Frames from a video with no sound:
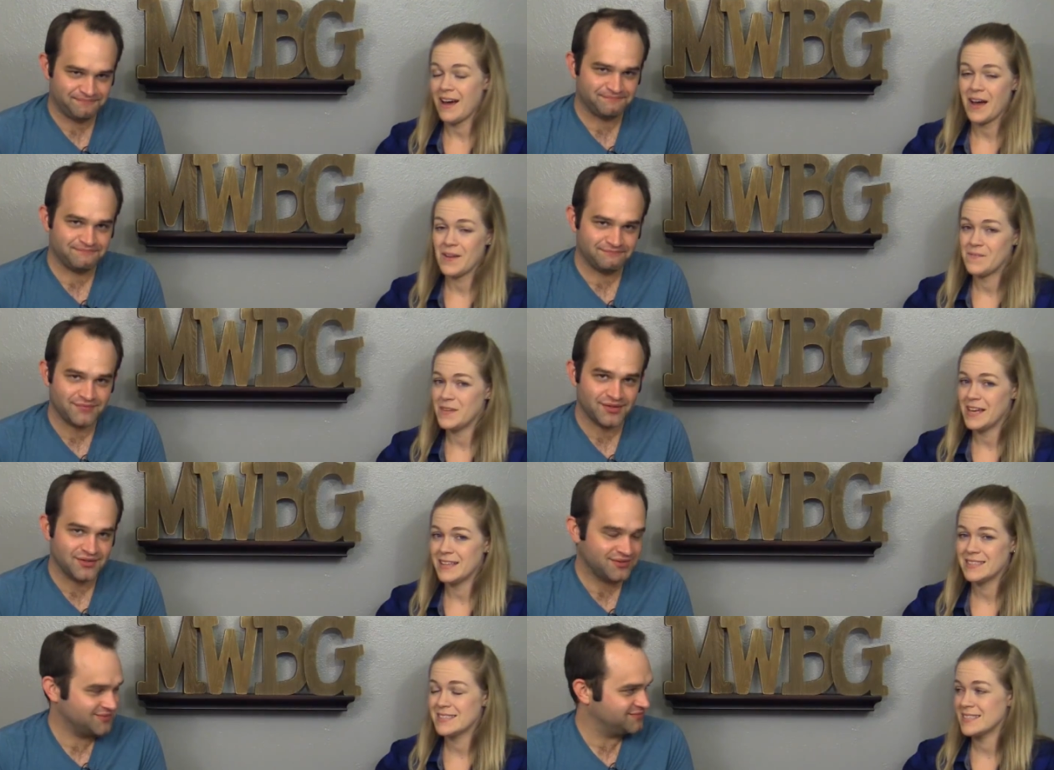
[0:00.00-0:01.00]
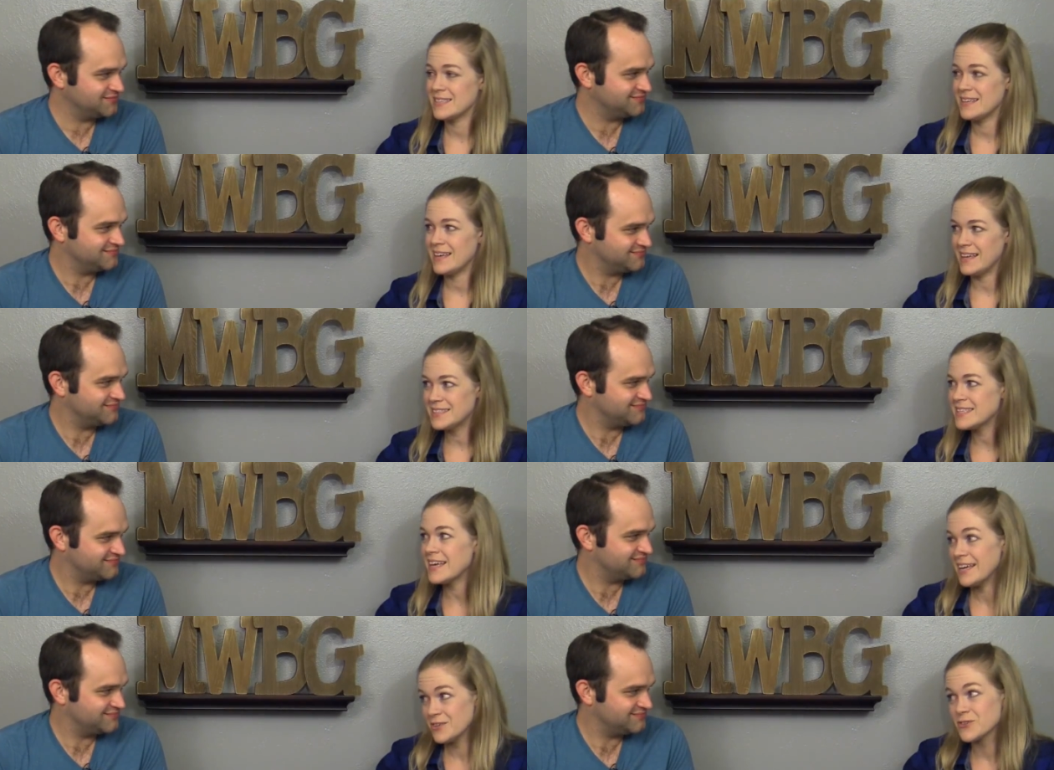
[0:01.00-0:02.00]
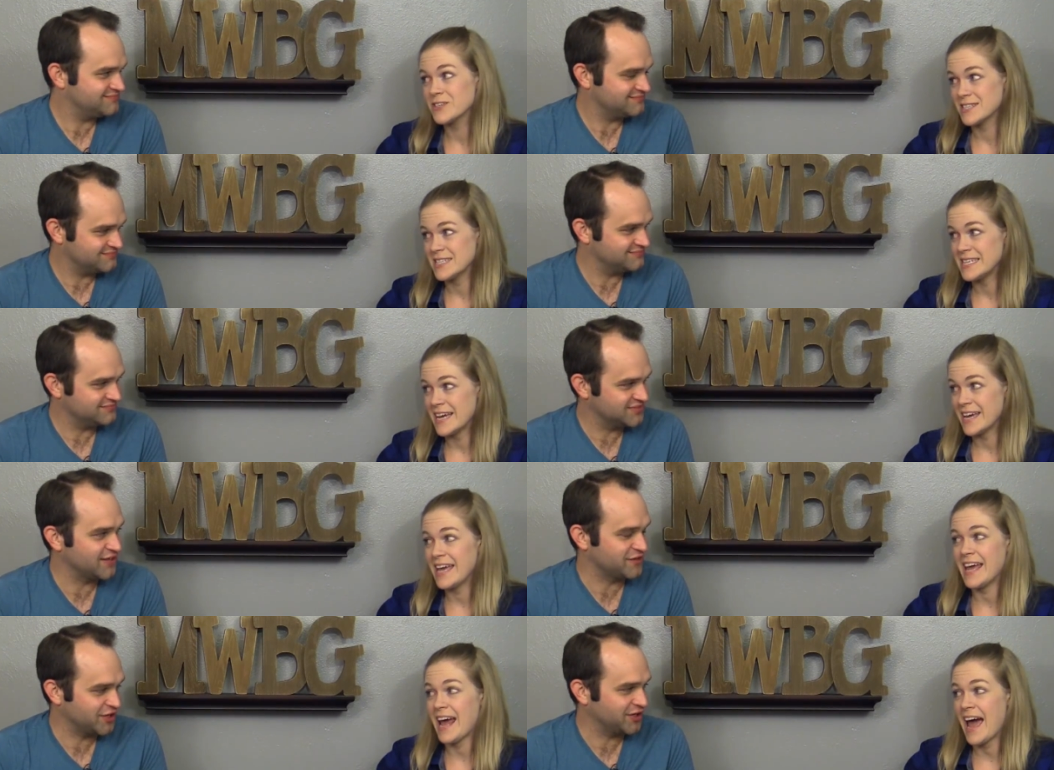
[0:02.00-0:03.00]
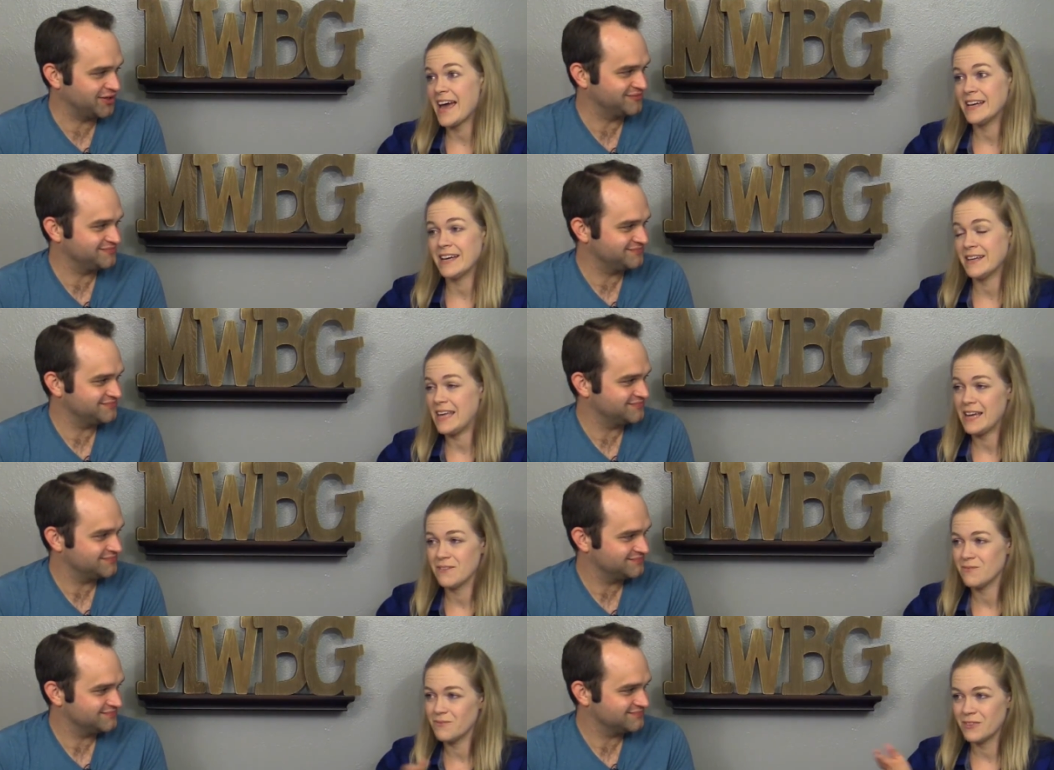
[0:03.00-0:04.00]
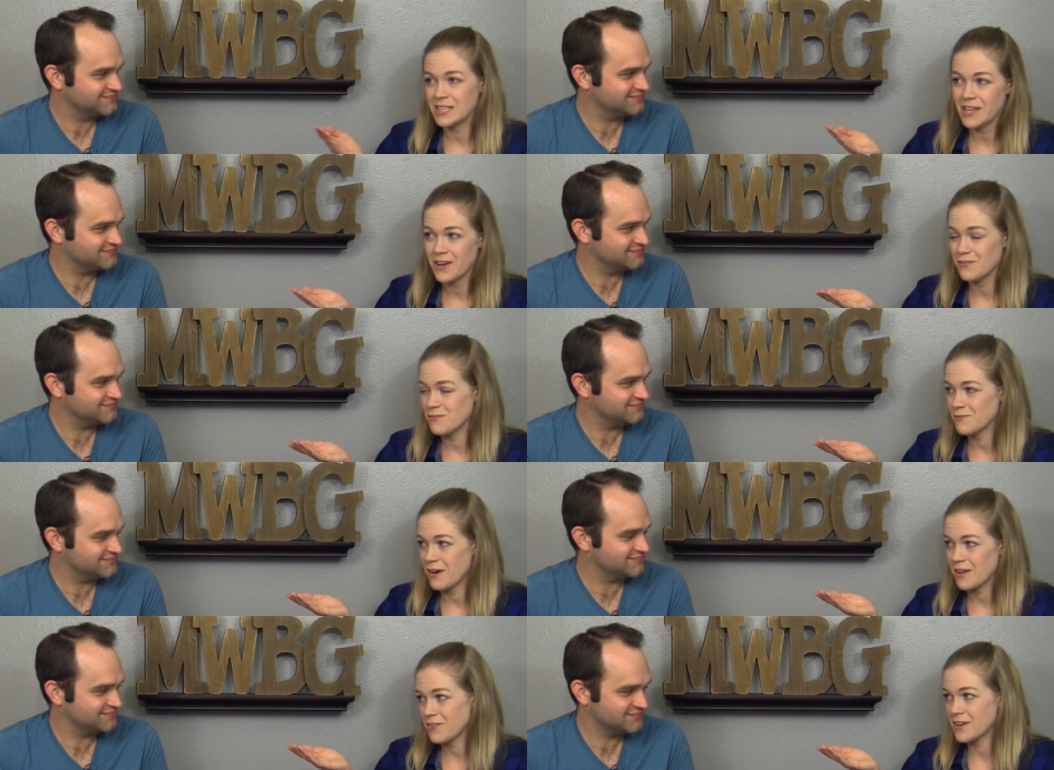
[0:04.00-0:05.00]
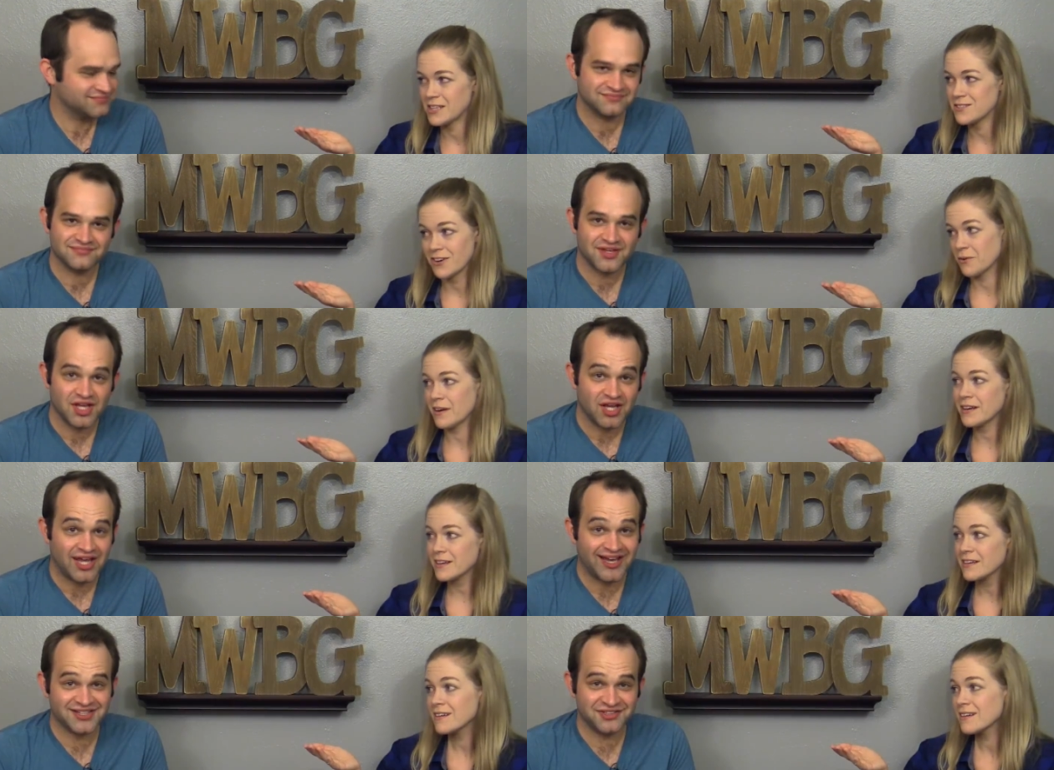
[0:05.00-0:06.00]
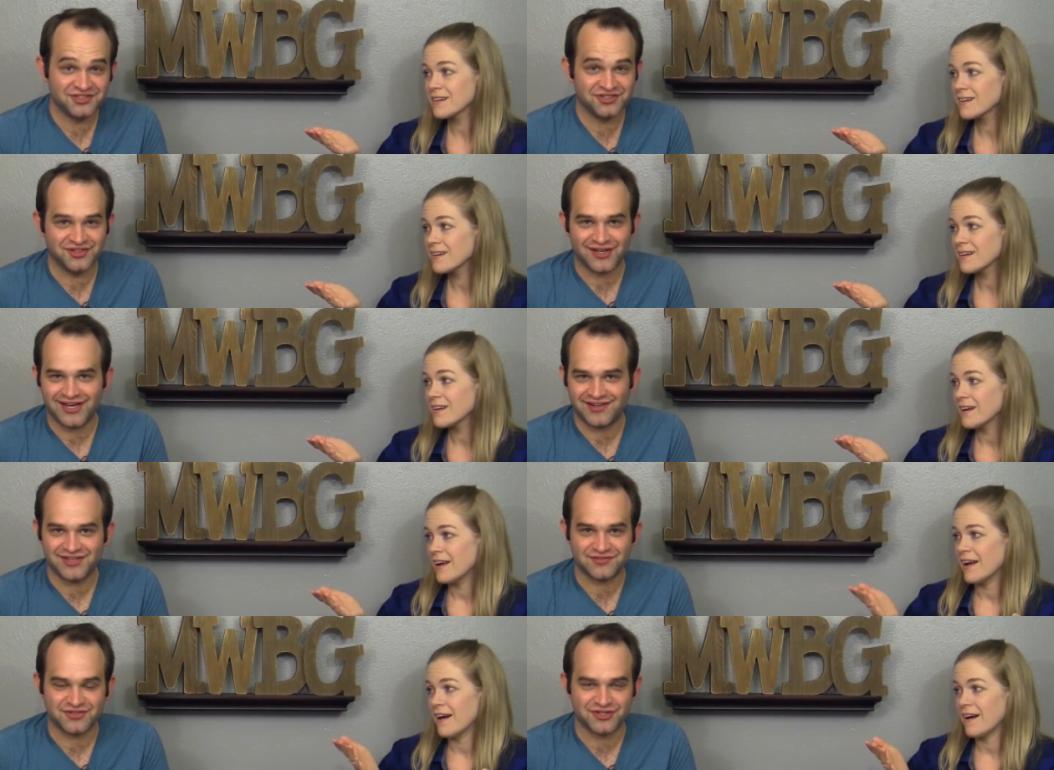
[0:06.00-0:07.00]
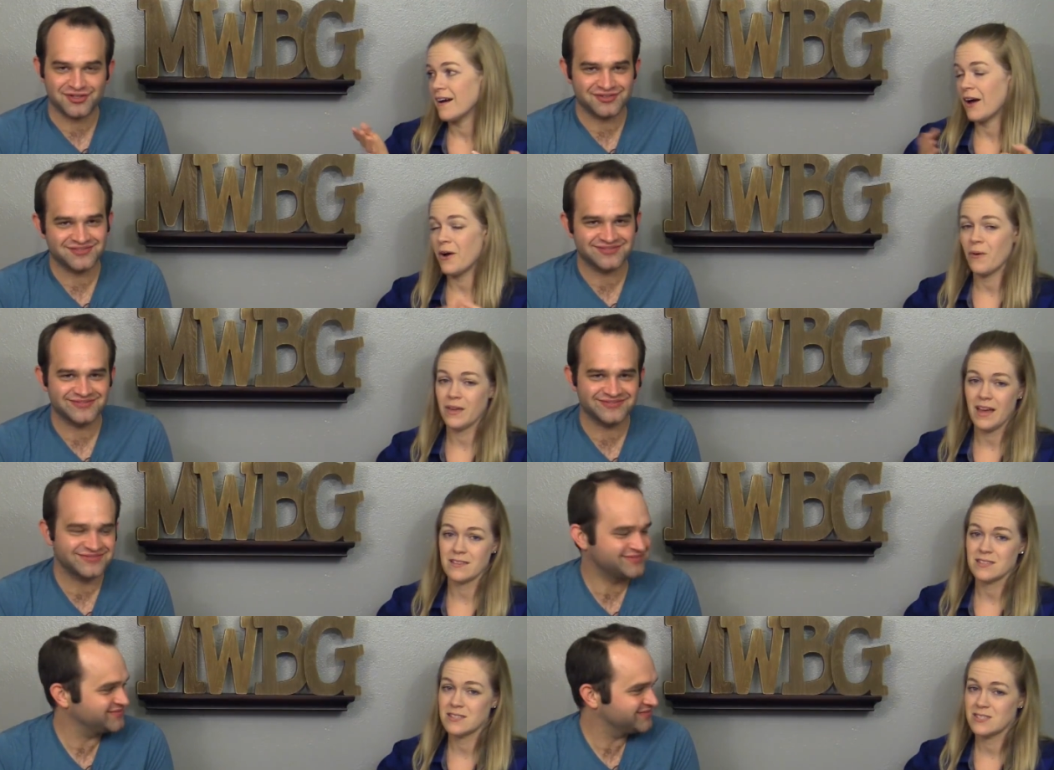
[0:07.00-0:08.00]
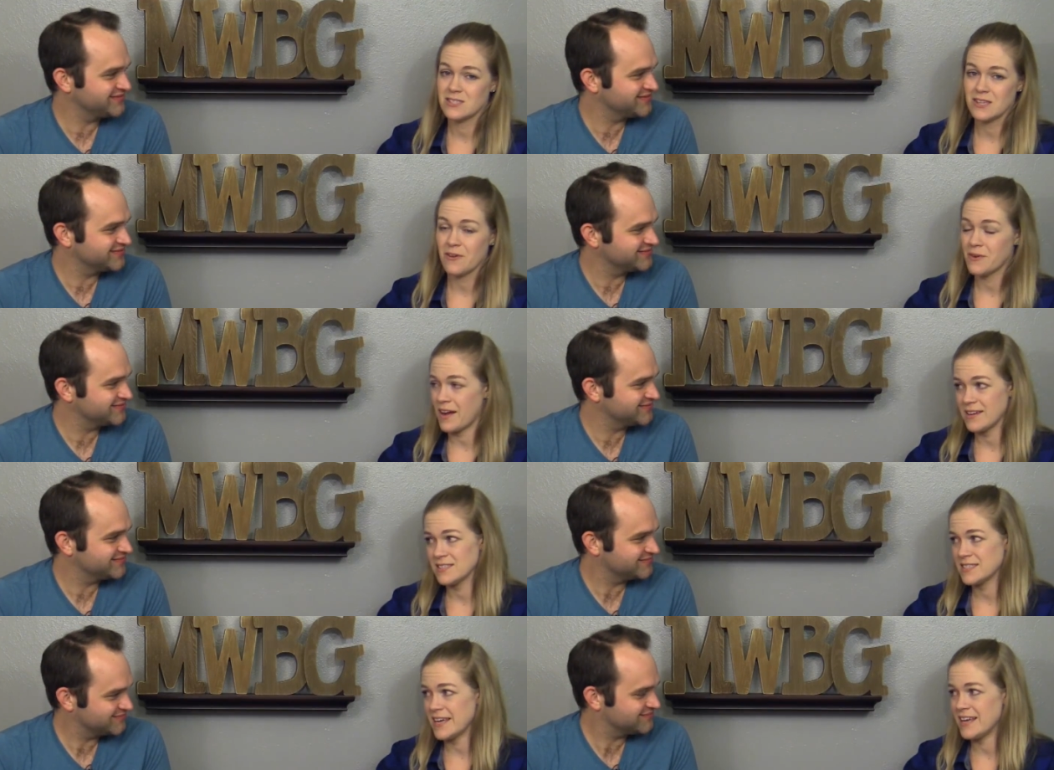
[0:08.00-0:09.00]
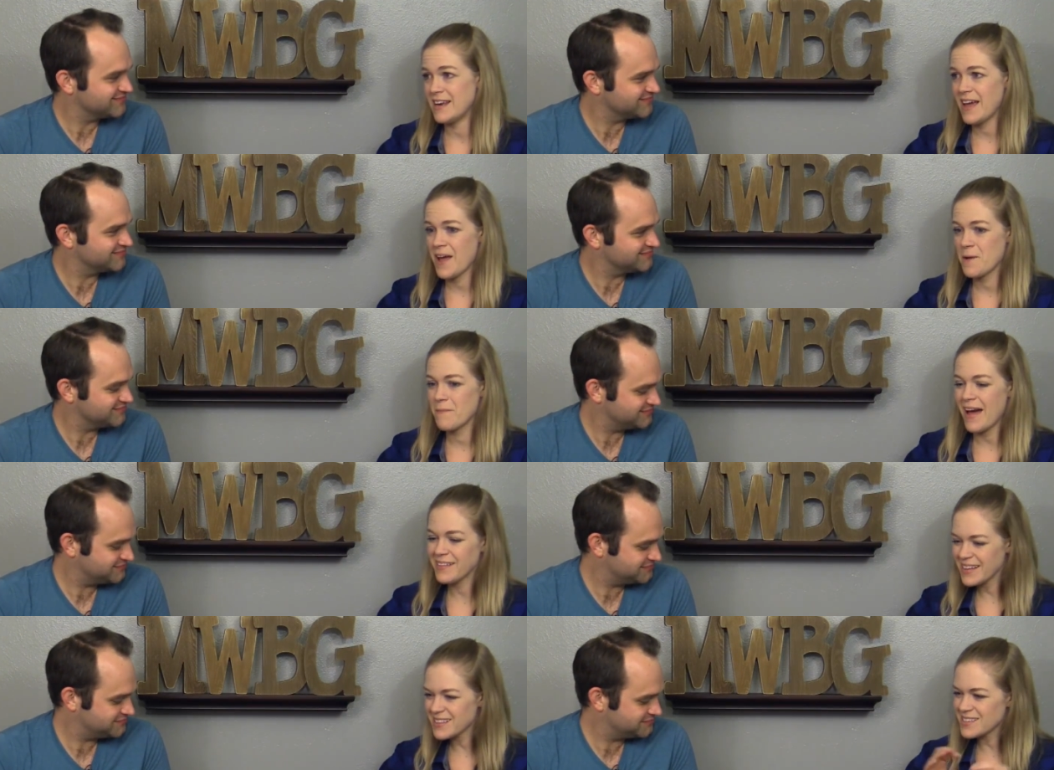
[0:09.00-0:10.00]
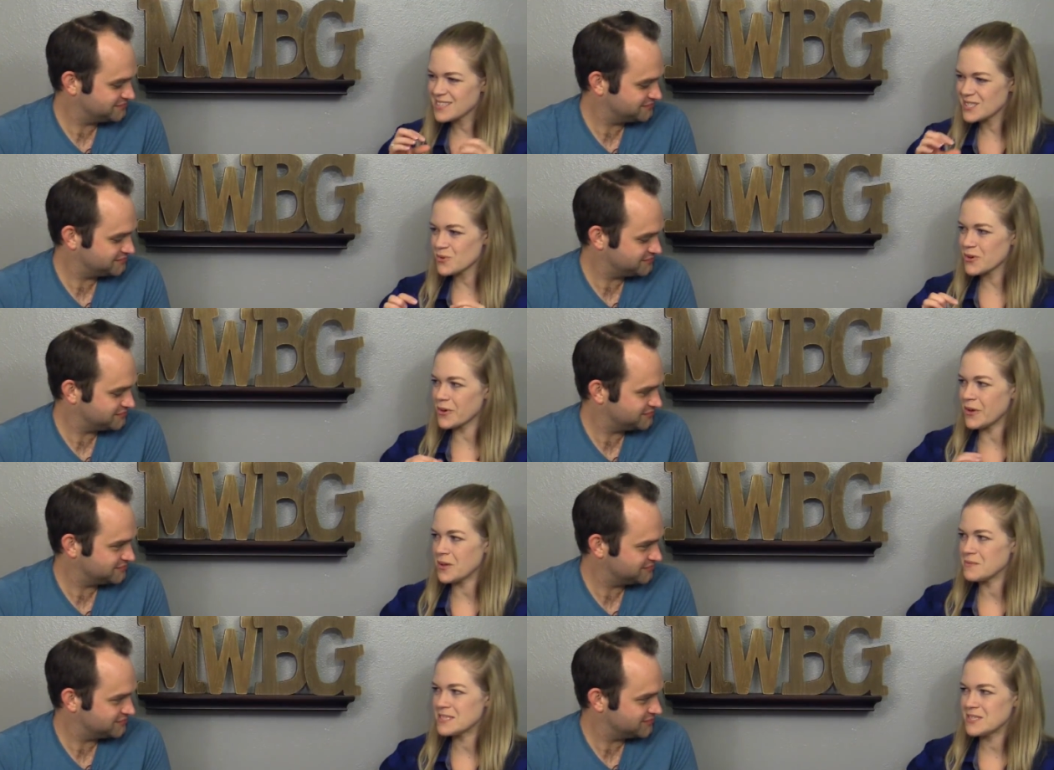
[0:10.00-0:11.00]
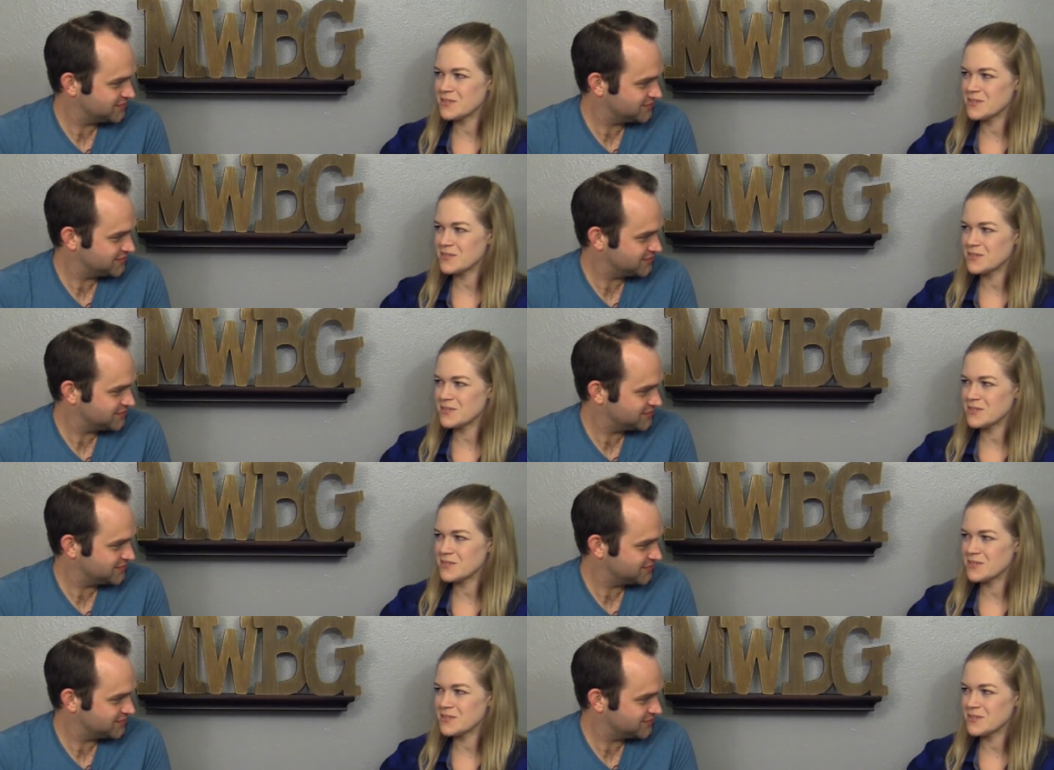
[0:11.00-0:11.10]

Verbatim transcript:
Speaker 1: um, it's it's interesting. Definitely. And I, again, we love Ryan Laukat's artwork.
Speaker 2: Excellent to look at, that's for sure.
Speaker 1: Oh, yes, it's so nice. And um, I like the historical elements